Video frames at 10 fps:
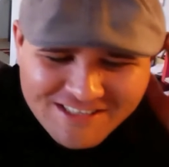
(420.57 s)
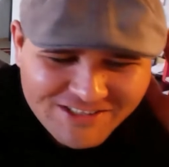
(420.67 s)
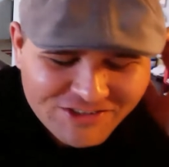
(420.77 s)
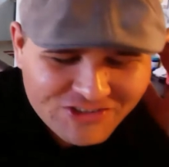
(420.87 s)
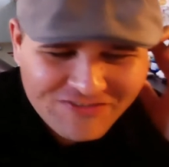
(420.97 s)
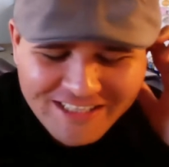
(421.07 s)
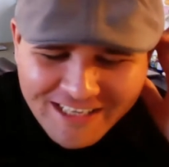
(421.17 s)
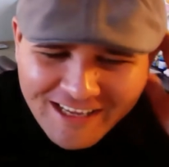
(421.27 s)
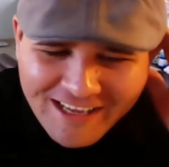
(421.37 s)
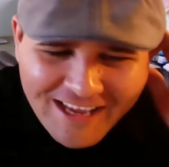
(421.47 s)
social
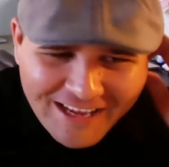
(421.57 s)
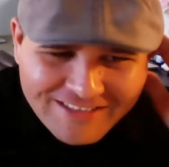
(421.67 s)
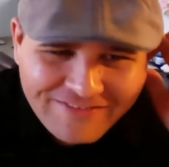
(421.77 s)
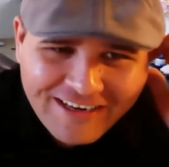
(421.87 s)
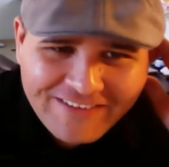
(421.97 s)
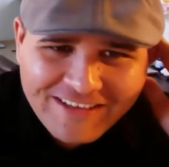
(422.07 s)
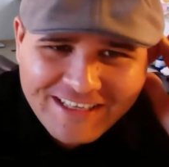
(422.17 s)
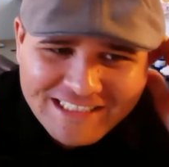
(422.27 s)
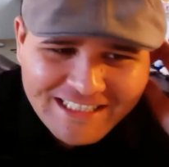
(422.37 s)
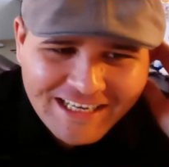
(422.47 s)
media. It's funny
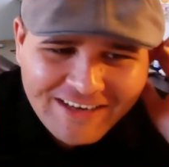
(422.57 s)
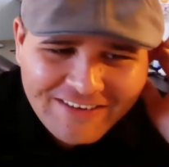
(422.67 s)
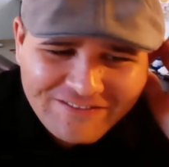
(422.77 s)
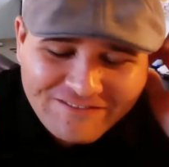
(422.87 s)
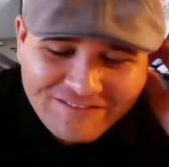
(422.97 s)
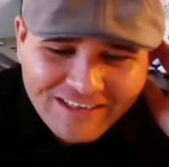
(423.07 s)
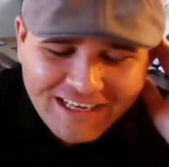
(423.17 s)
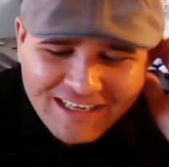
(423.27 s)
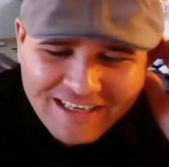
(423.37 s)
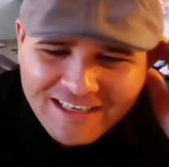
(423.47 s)
because
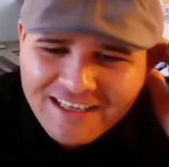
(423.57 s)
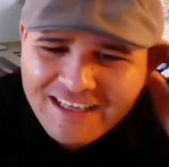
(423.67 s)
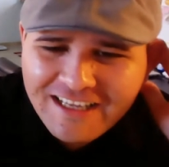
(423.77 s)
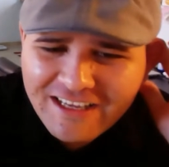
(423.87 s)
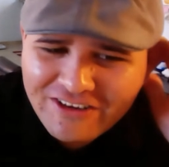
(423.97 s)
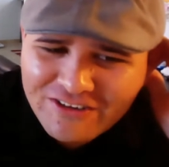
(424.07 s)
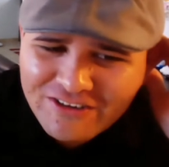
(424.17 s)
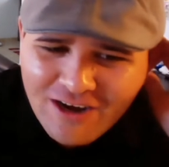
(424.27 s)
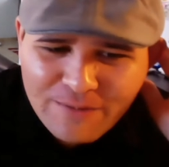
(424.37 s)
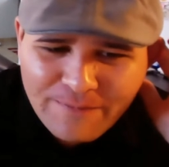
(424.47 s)
hearing you
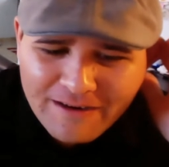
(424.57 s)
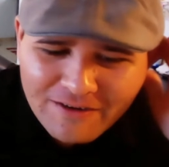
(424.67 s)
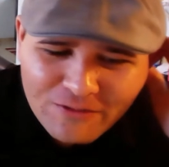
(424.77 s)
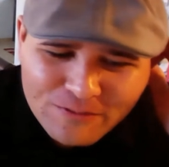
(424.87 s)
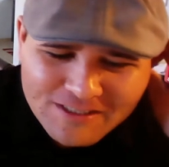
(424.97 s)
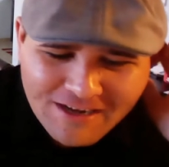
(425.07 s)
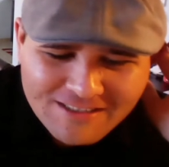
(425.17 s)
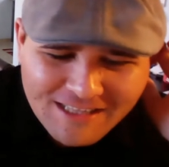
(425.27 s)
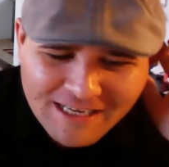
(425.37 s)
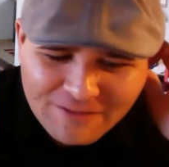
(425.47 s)
talk about it almost
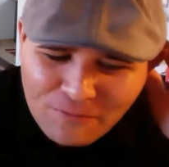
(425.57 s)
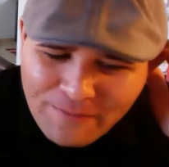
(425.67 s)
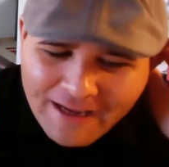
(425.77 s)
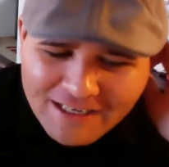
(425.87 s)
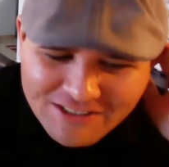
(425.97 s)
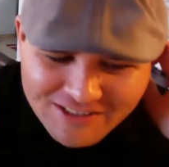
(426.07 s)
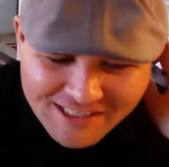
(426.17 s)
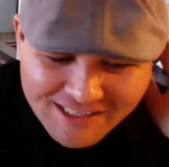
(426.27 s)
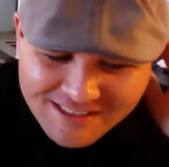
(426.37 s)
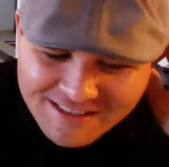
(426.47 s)
sounds like we're back in
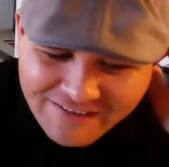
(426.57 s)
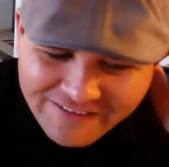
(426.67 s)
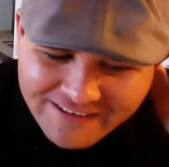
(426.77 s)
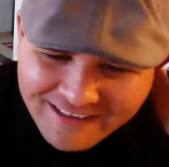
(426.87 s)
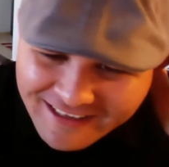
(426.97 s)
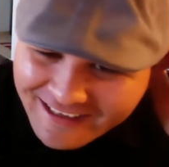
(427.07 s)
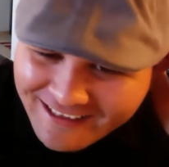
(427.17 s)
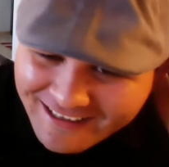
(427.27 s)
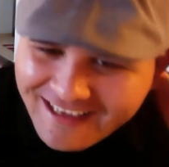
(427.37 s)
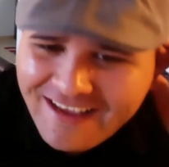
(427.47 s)
2007,
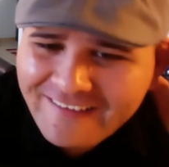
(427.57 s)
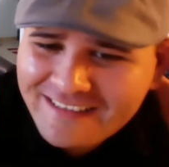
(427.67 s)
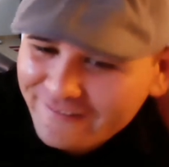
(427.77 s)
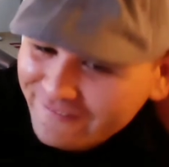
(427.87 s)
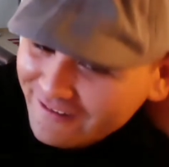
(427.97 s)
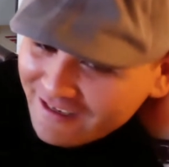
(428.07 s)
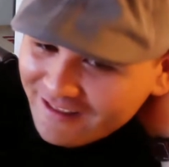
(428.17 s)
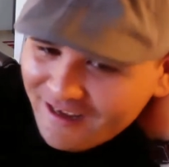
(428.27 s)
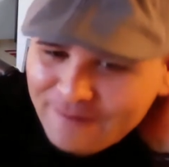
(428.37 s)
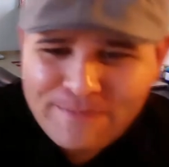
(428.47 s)
because I feel like a
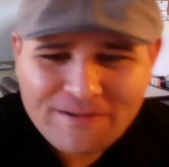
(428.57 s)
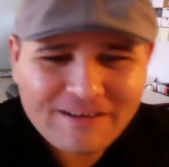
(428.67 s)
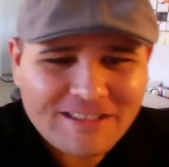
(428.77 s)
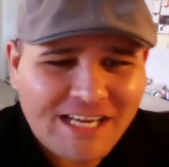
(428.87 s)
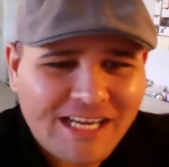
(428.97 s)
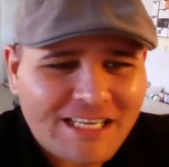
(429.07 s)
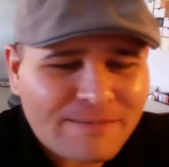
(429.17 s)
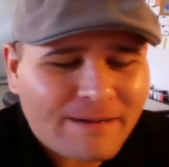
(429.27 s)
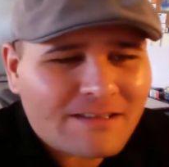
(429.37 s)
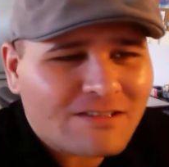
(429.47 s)
lot of people are jaded
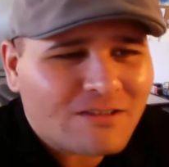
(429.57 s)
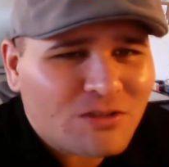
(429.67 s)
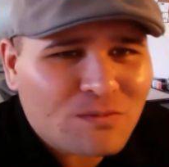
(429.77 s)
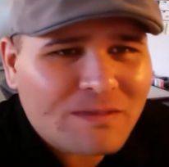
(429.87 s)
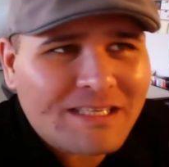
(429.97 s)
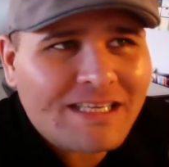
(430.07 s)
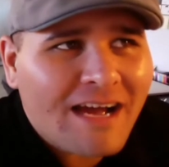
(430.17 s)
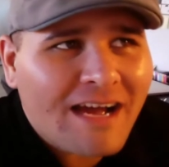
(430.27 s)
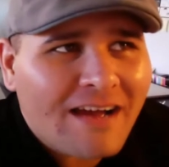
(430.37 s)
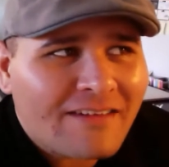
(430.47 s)
about social media
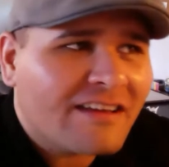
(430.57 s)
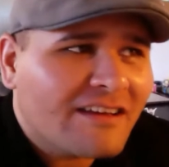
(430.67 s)
now. They're like,